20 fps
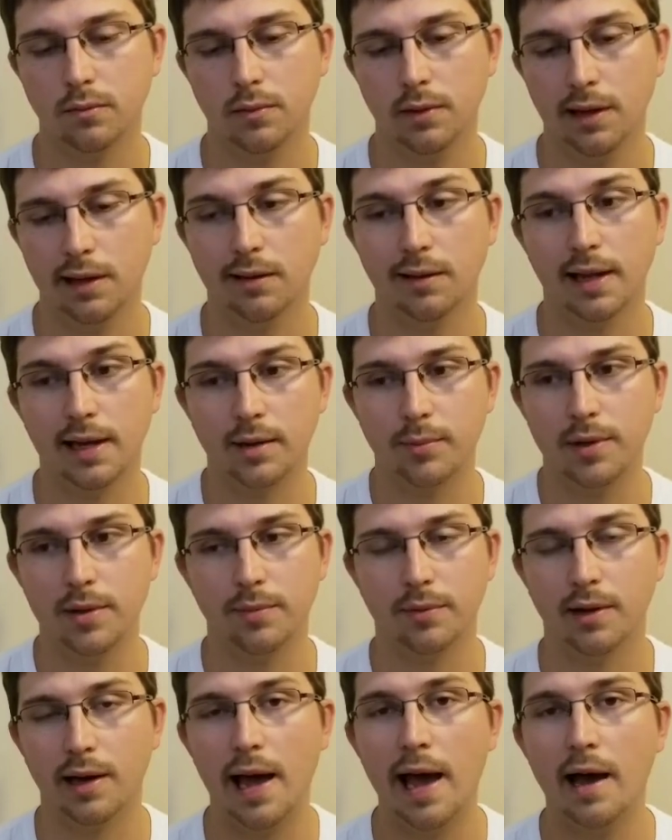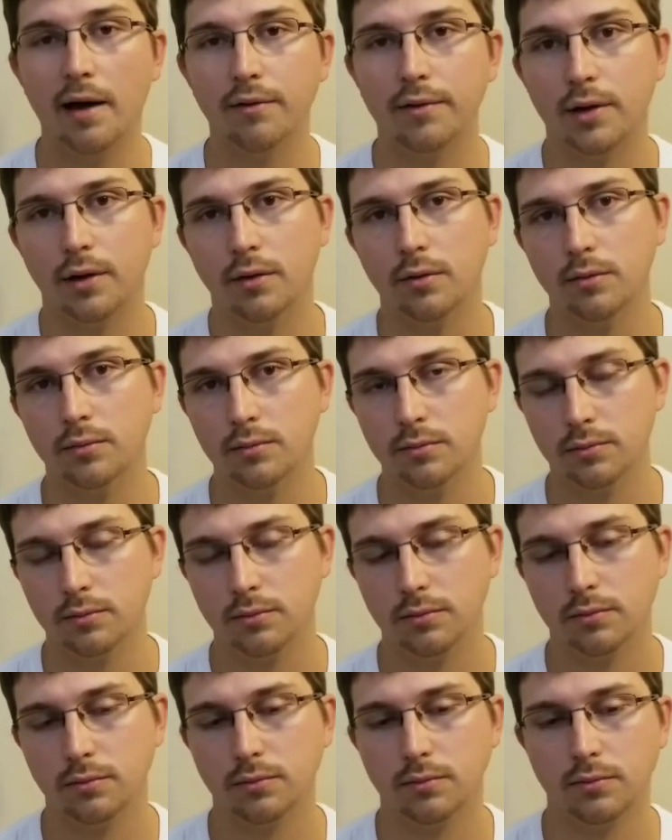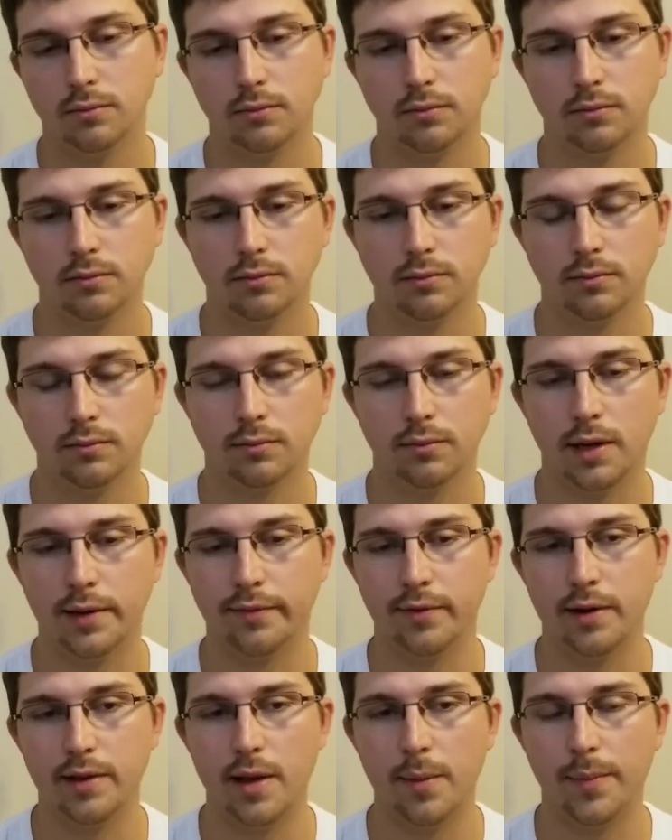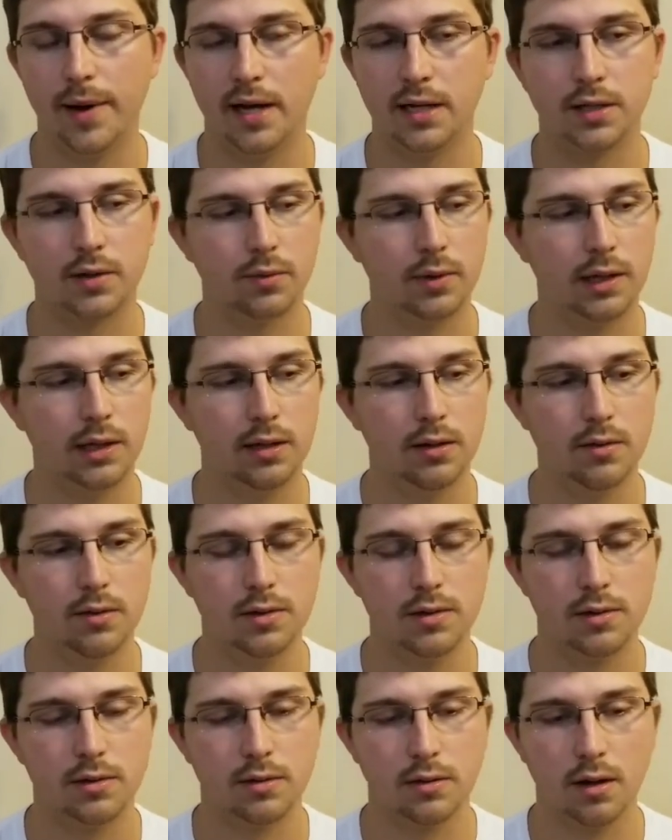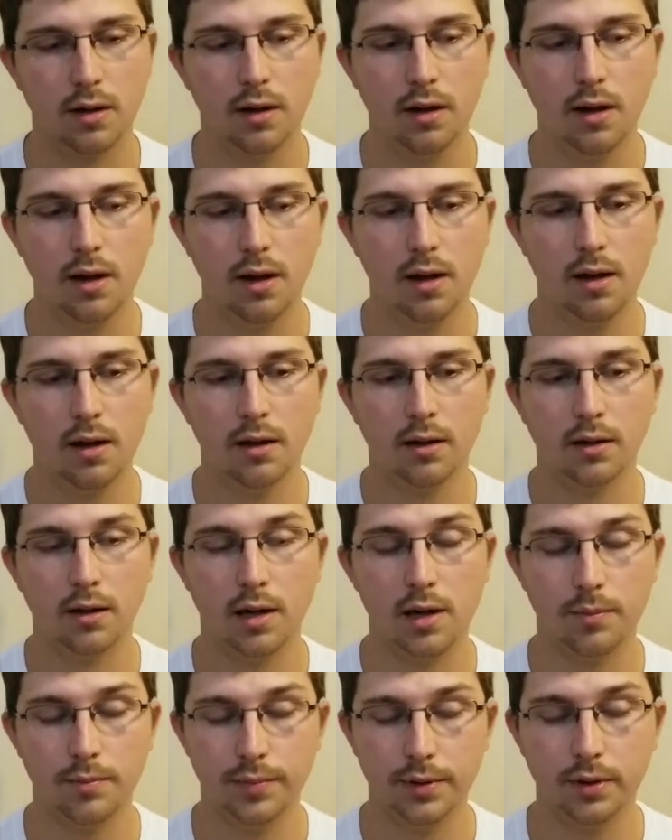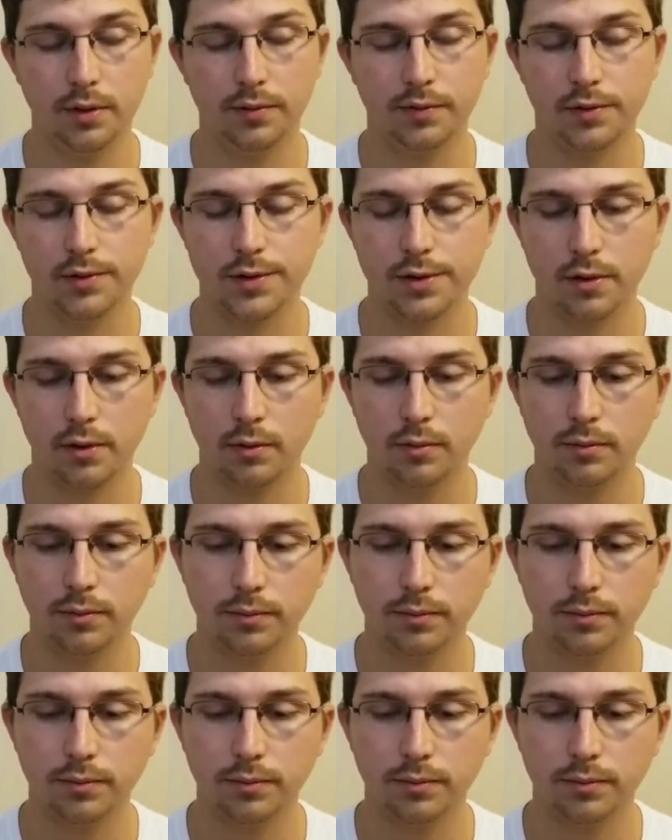And like people I have known. My friend that passed away, he was a beautiful soul.